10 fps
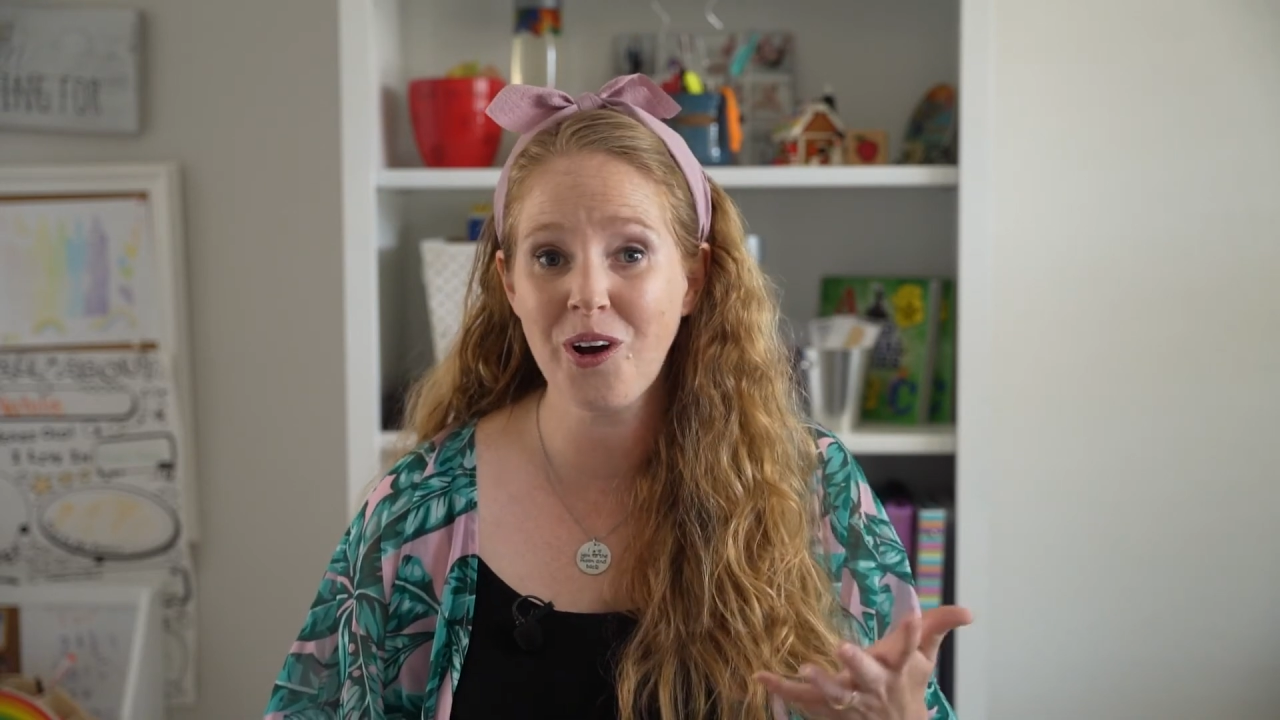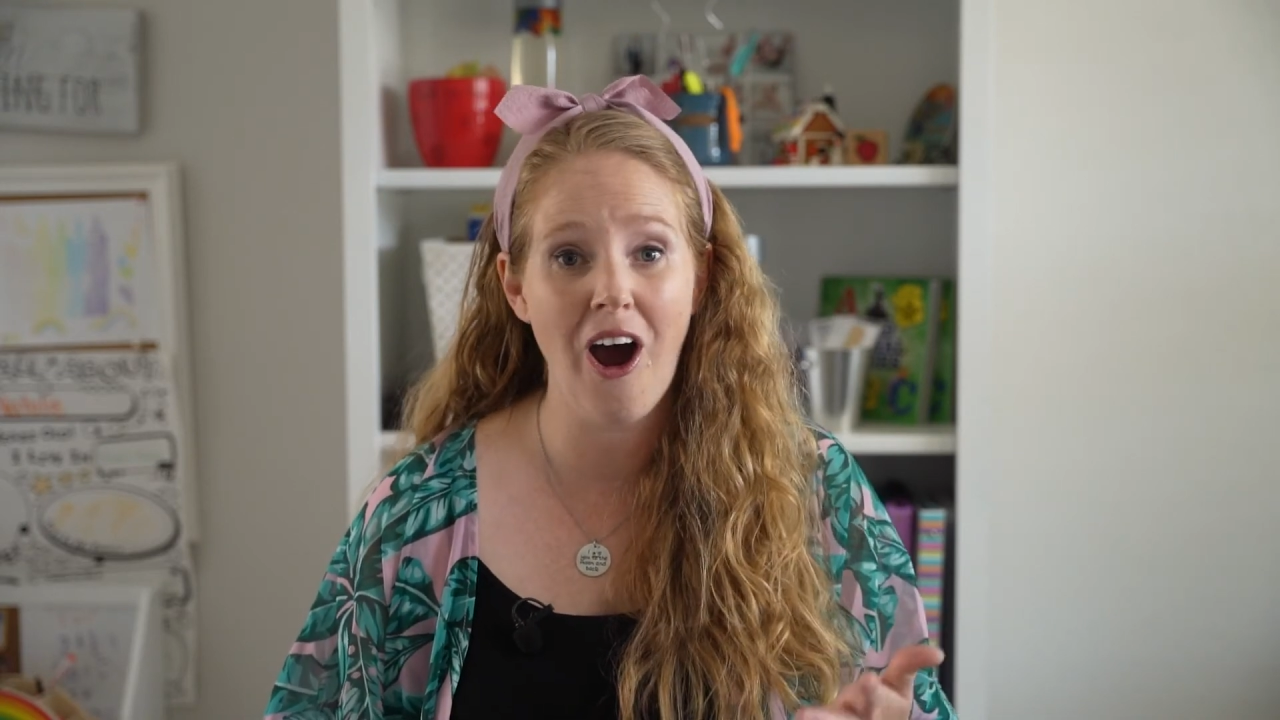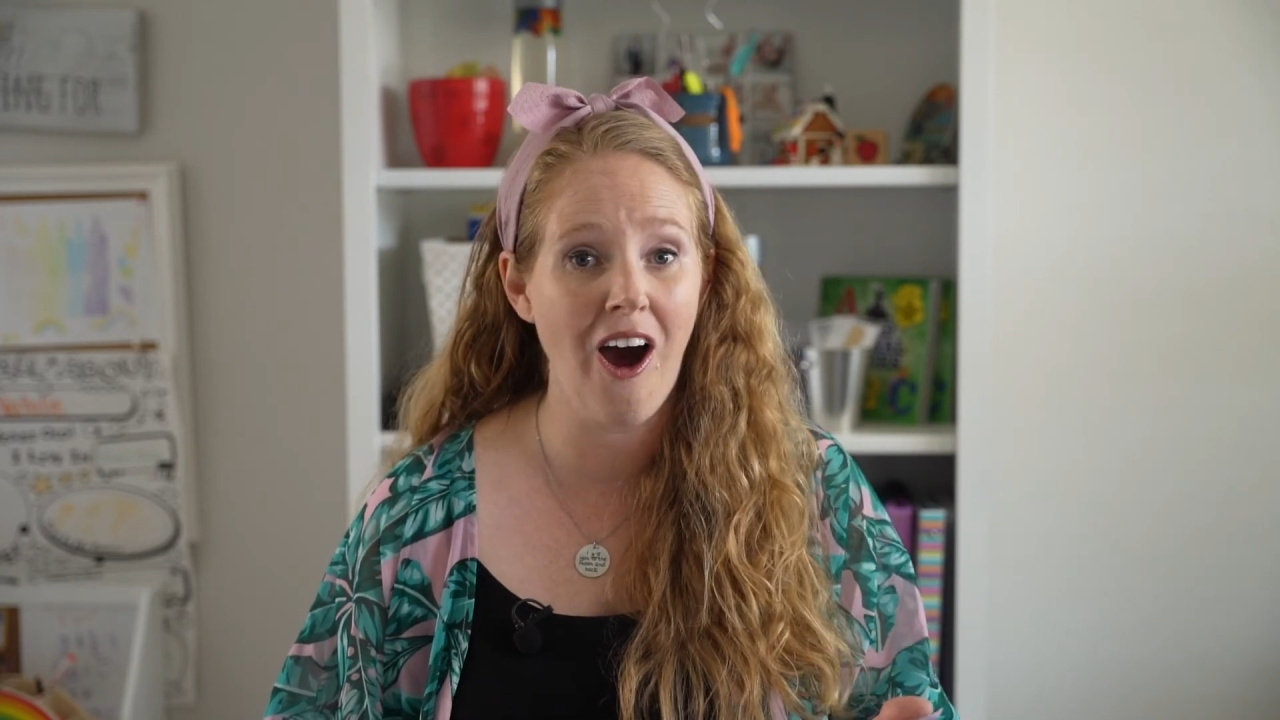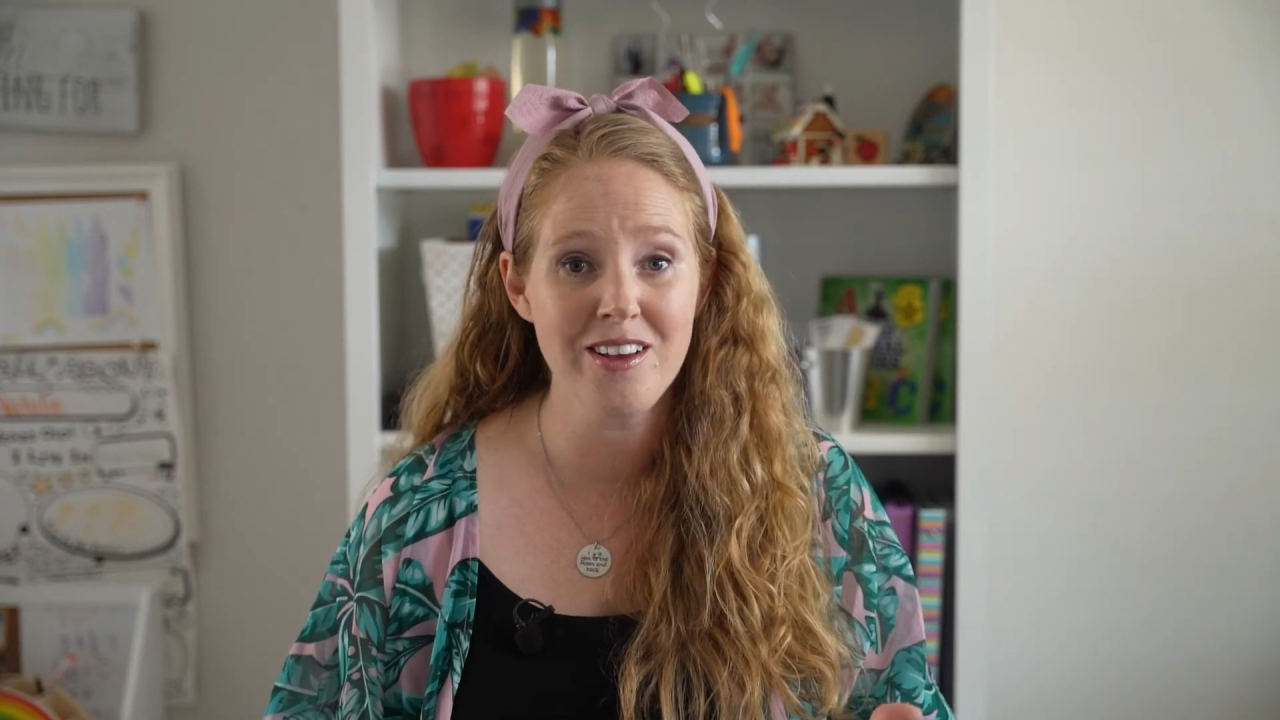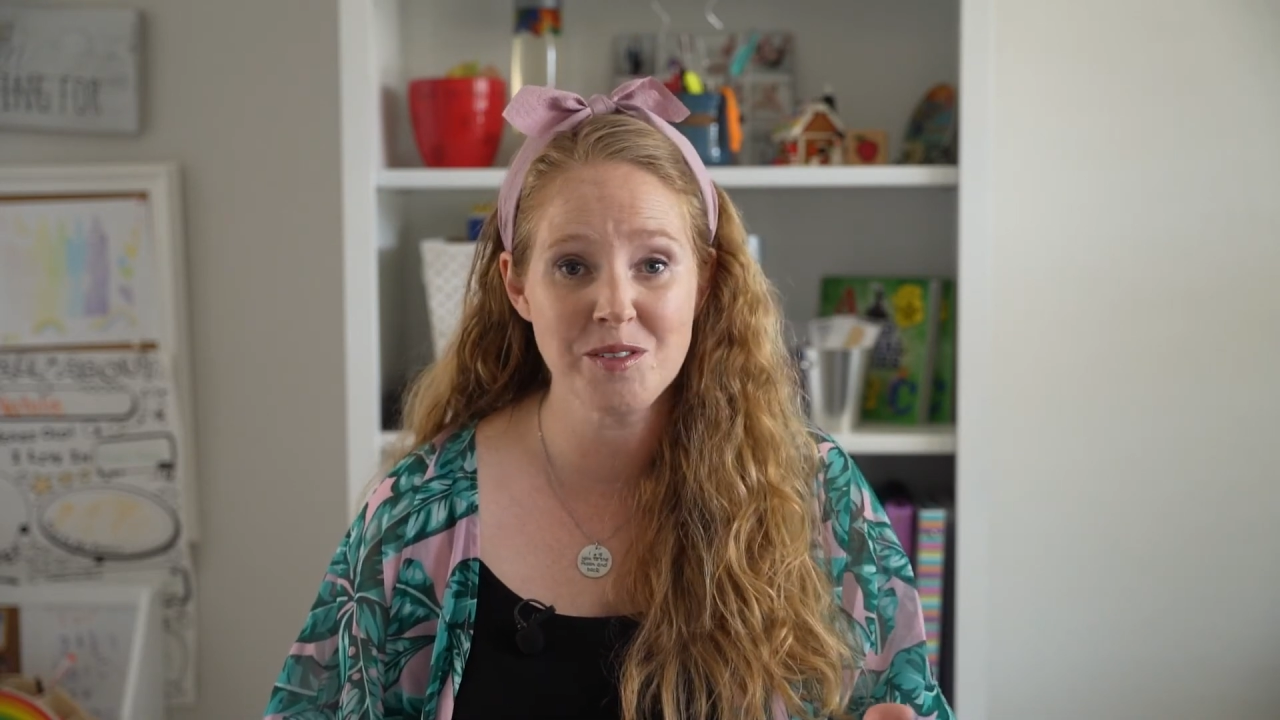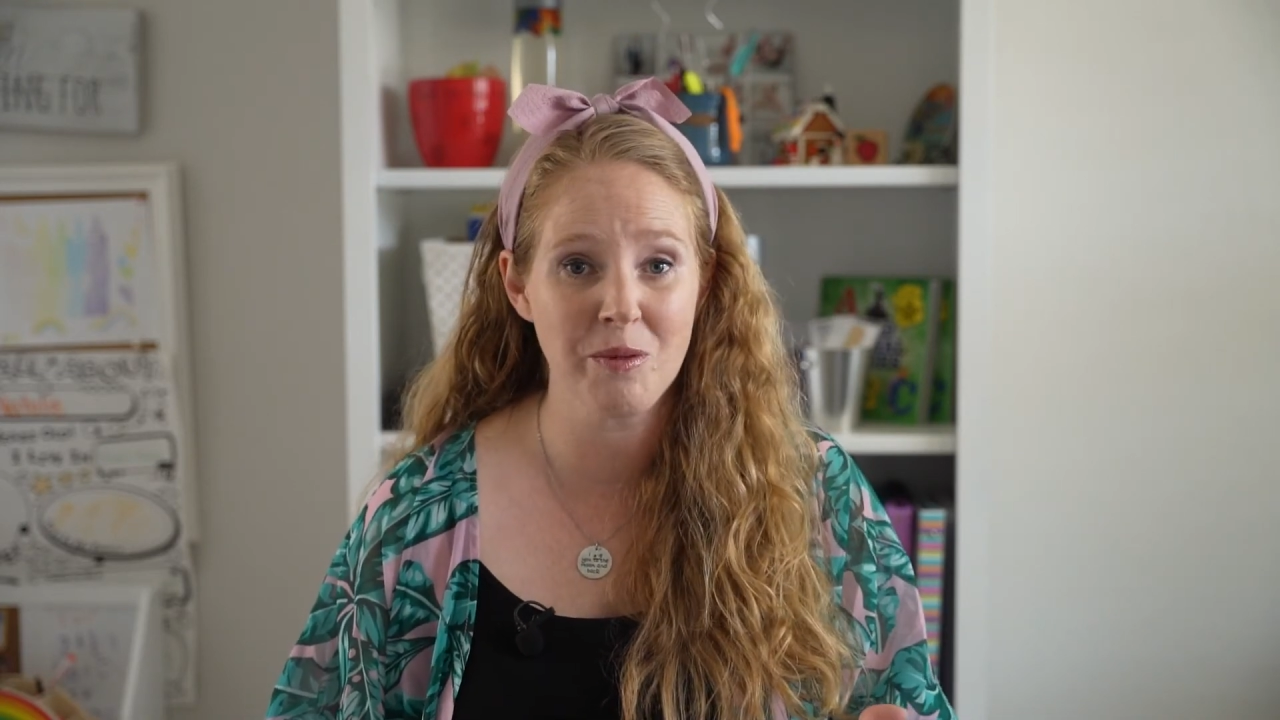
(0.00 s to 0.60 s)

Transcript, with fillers: cause